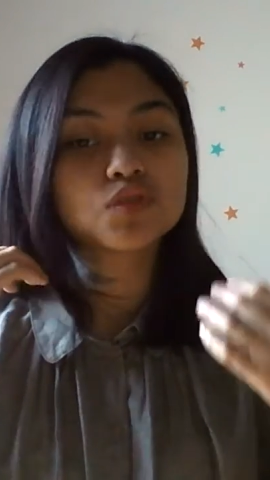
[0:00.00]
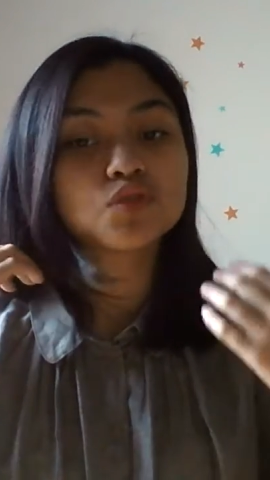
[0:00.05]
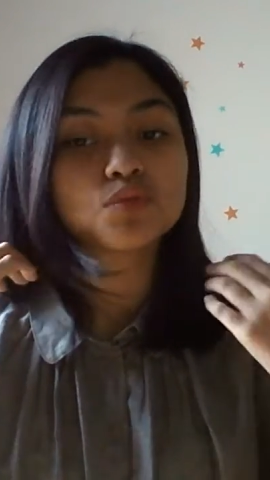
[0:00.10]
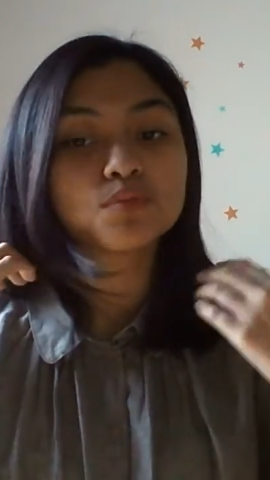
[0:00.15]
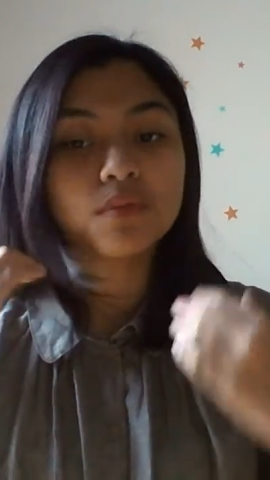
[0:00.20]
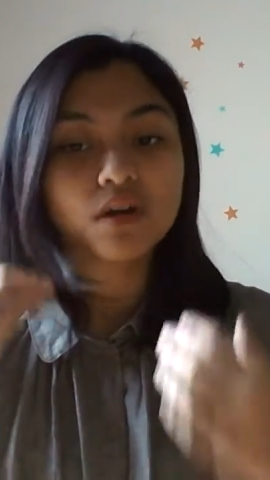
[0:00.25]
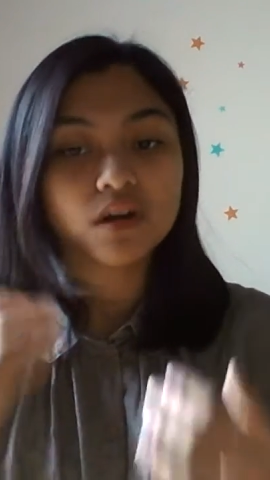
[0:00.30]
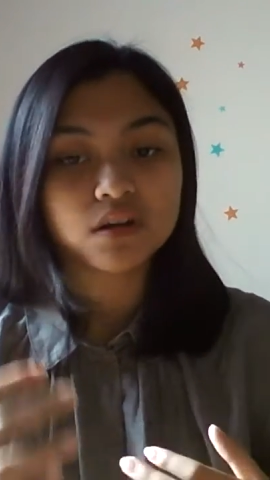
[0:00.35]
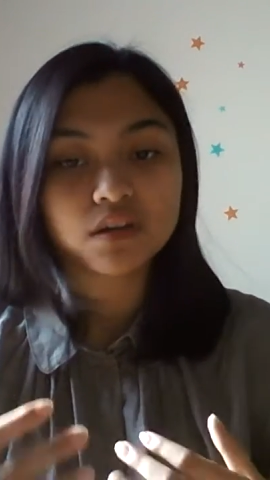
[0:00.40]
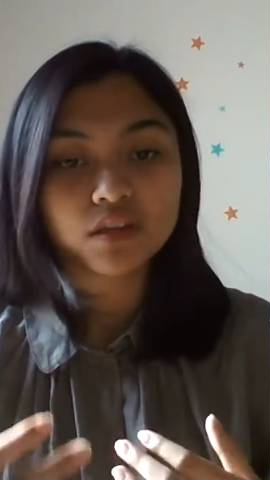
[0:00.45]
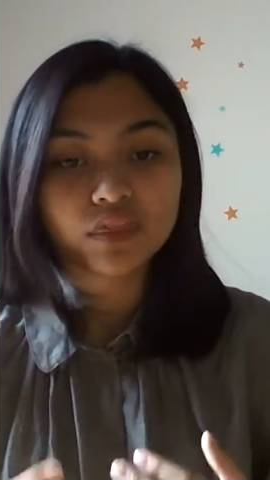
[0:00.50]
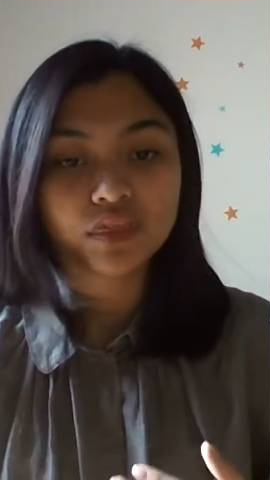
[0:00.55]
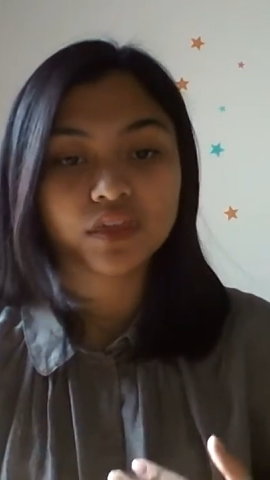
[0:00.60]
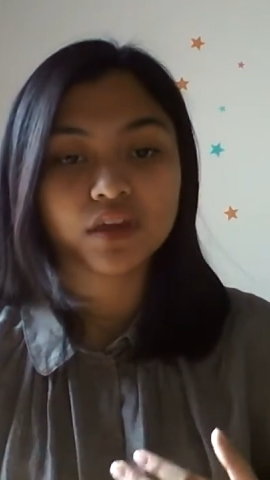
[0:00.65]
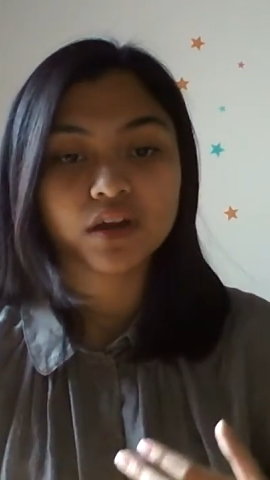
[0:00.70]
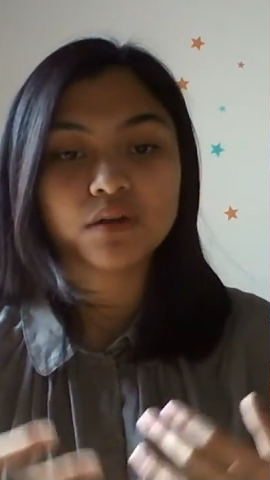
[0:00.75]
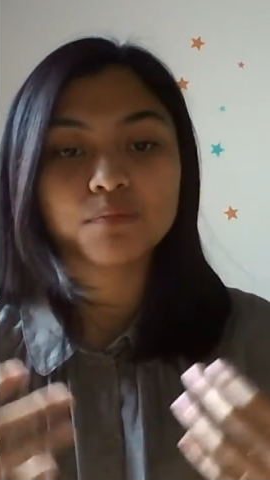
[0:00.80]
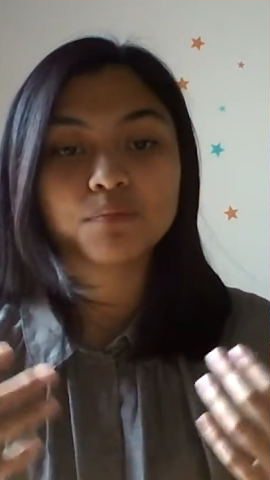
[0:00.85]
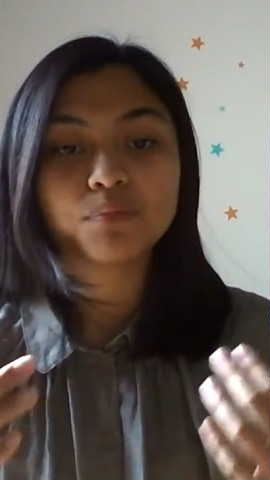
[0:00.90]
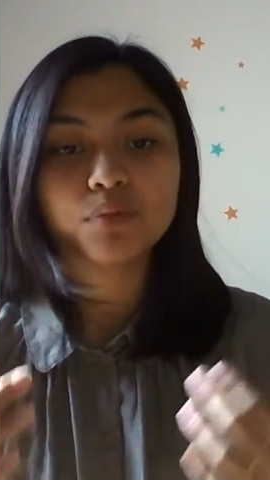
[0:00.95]
market
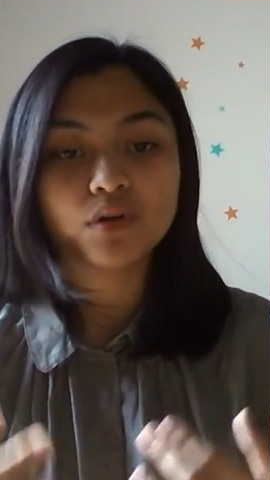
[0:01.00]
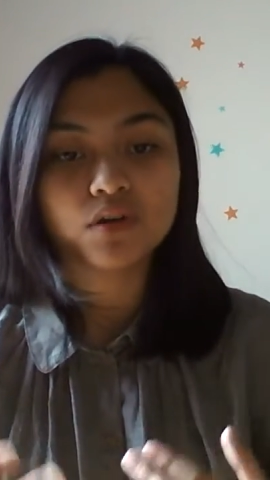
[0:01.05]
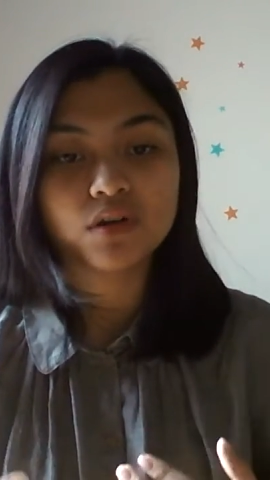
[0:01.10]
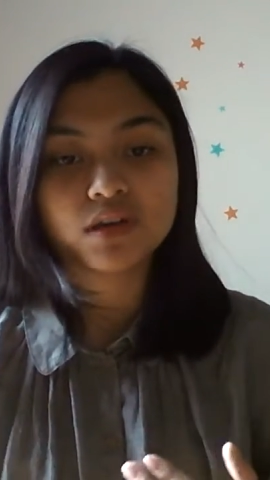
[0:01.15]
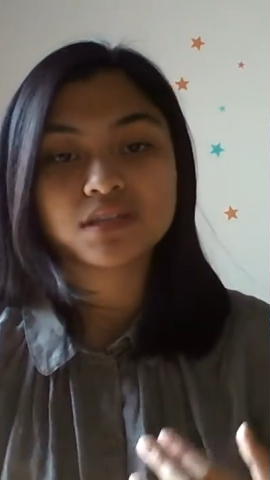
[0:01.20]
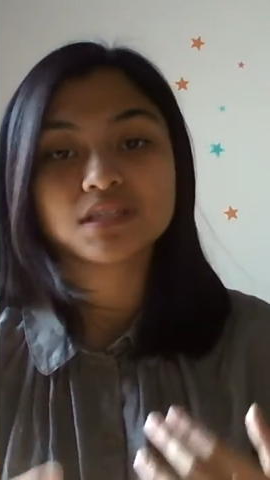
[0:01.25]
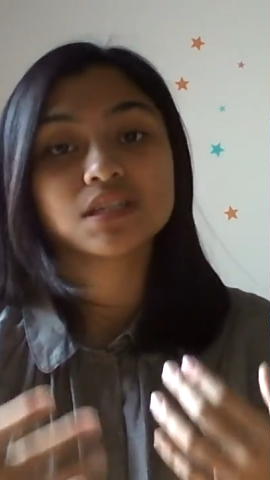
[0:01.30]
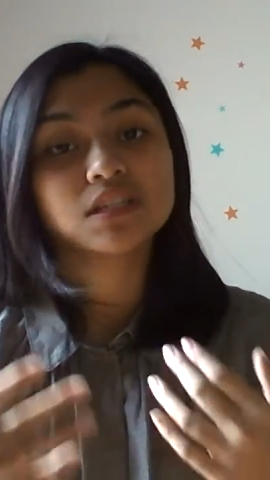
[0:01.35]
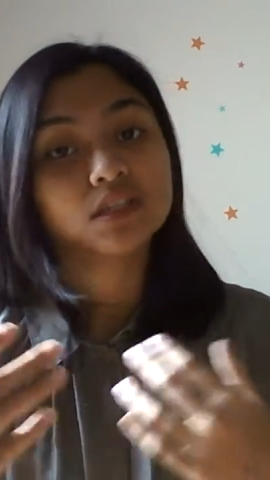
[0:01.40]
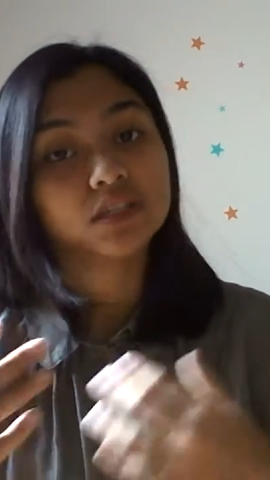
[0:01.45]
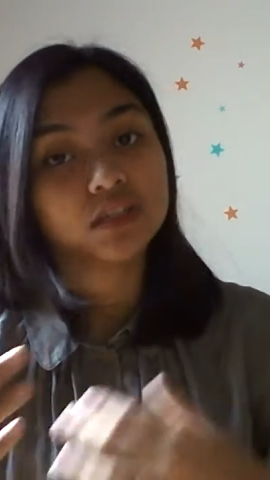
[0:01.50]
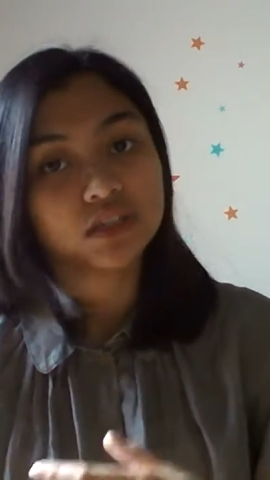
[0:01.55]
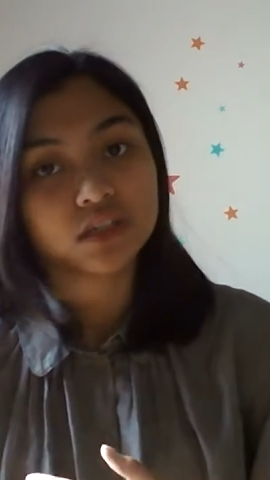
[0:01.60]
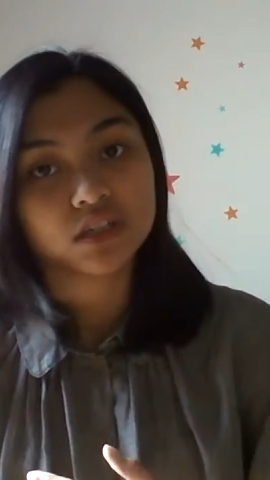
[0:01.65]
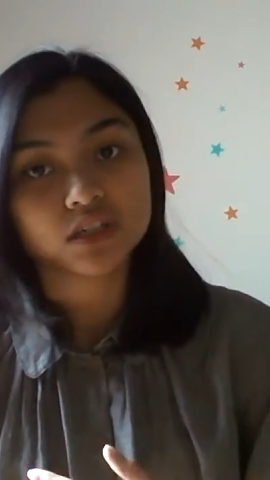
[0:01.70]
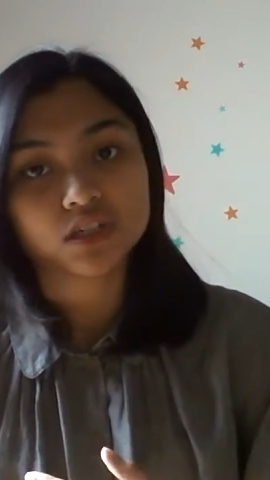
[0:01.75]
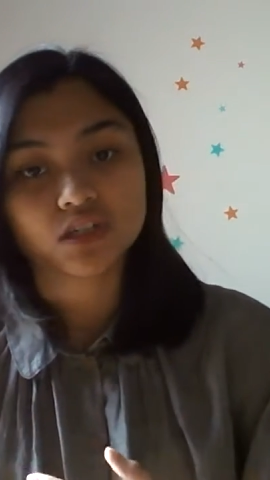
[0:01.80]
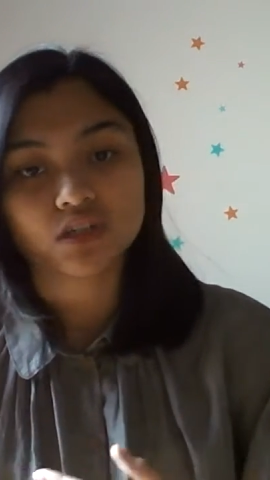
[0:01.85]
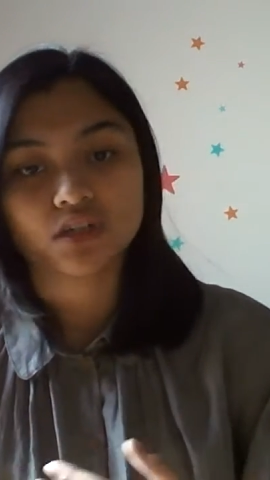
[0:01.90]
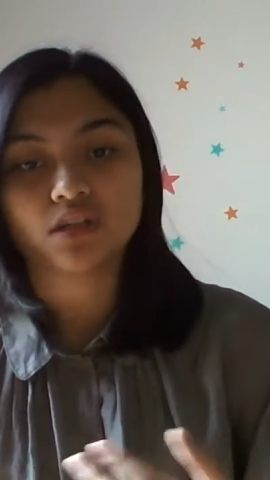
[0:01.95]
their products
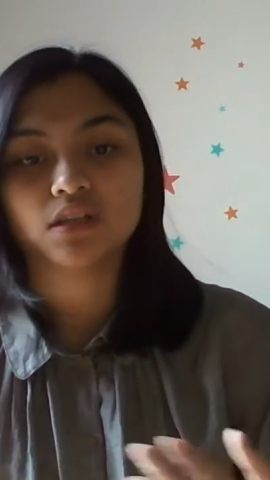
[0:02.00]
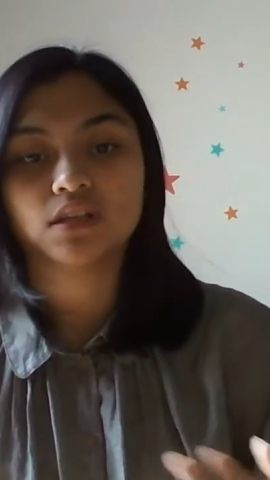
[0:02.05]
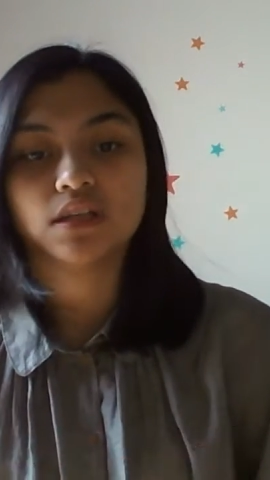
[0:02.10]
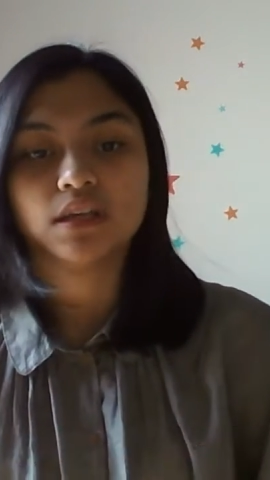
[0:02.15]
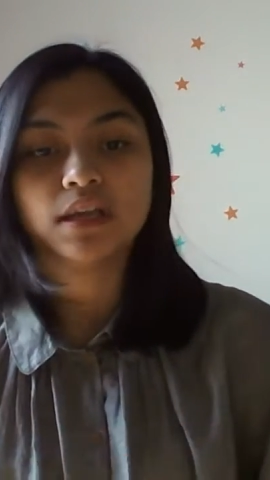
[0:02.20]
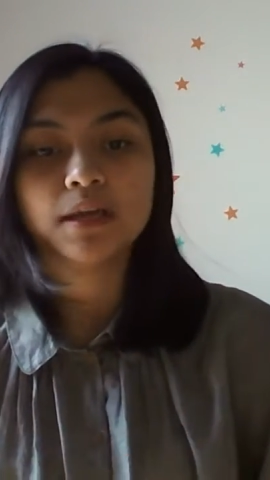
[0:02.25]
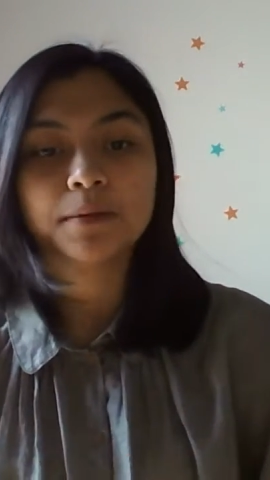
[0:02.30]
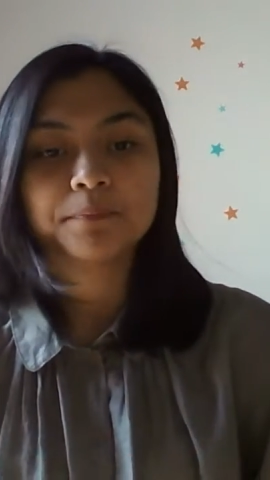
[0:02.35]
internationally.